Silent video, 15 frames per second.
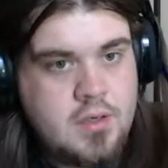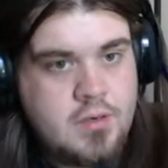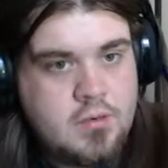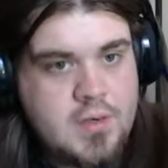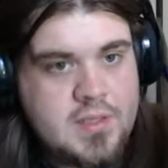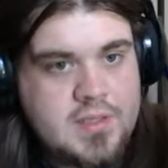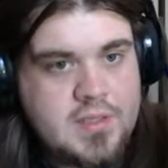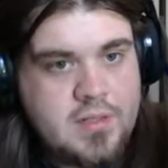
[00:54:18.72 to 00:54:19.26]

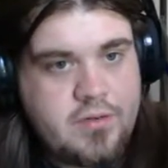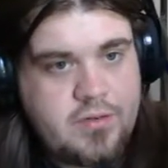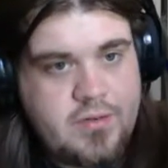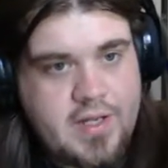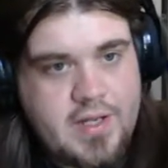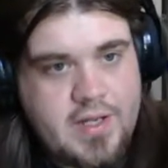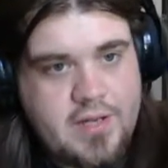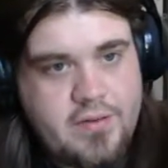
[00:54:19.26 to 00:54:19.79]
Resident Evil
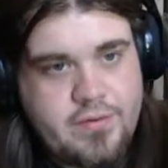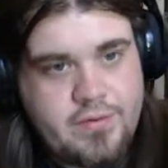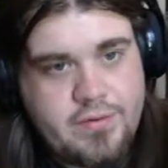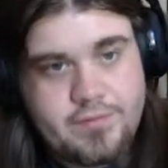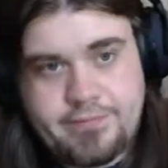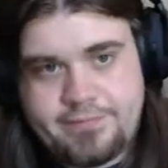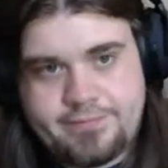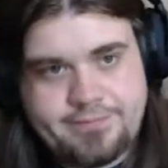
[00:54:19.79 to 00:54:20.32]
5.
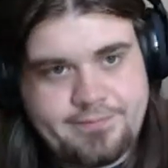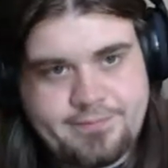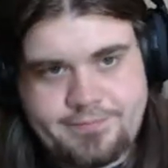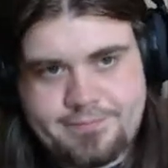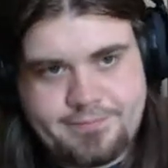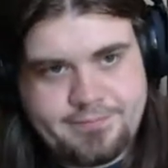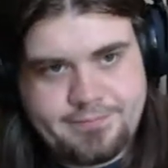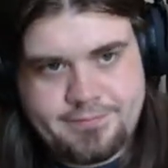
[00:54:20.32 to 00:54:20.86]

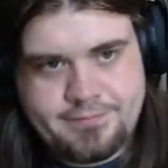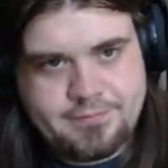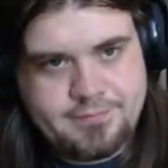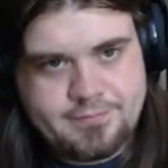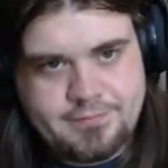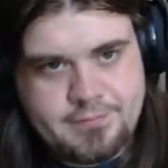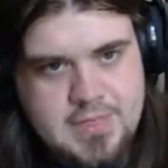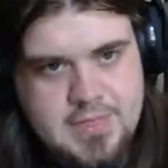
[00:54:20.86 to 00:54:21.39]

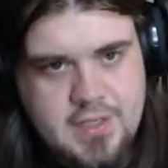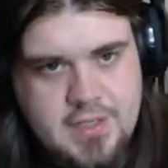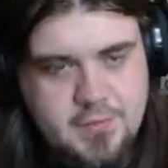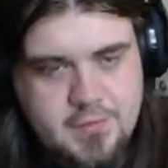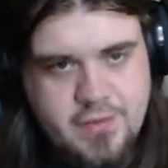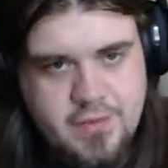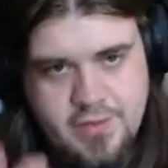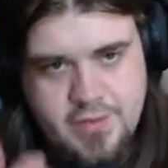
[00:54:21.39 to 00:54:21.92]
Not a
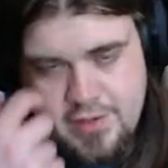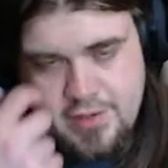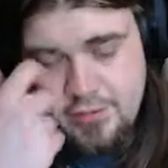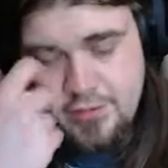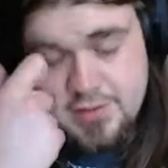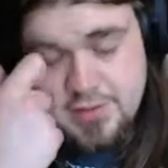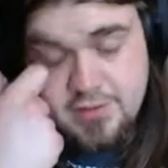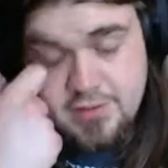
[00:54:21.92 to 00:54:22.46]
big fan of
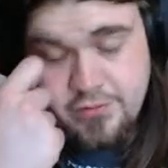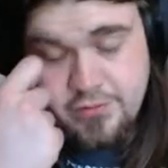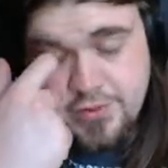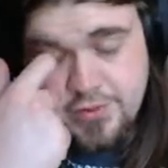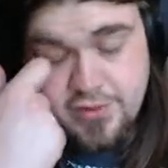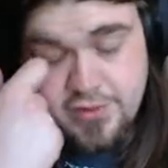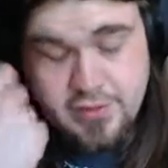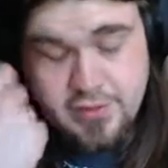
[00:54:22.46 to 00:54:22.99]
Resident Evil 5.
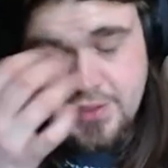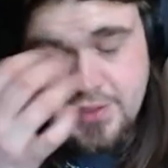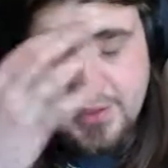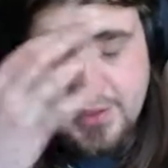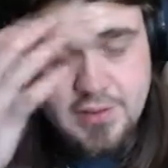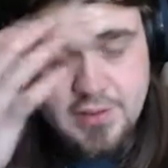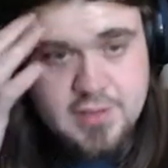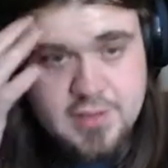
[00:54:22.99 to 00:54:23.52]
I
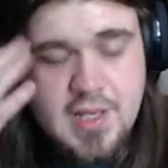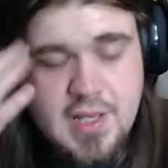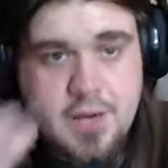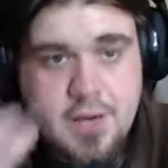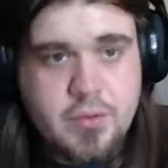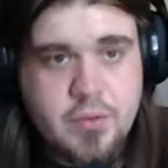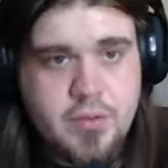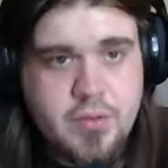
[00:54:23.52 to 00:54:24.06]
think it's kind
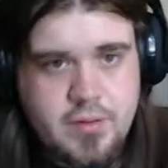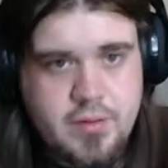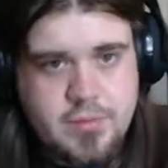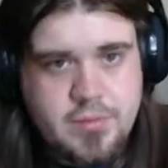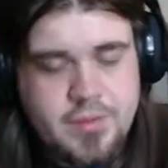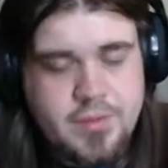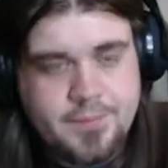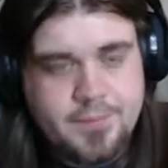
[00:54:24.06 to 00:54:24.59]
of boring,
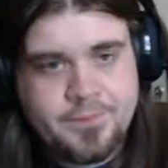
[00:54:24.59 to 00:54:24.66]
but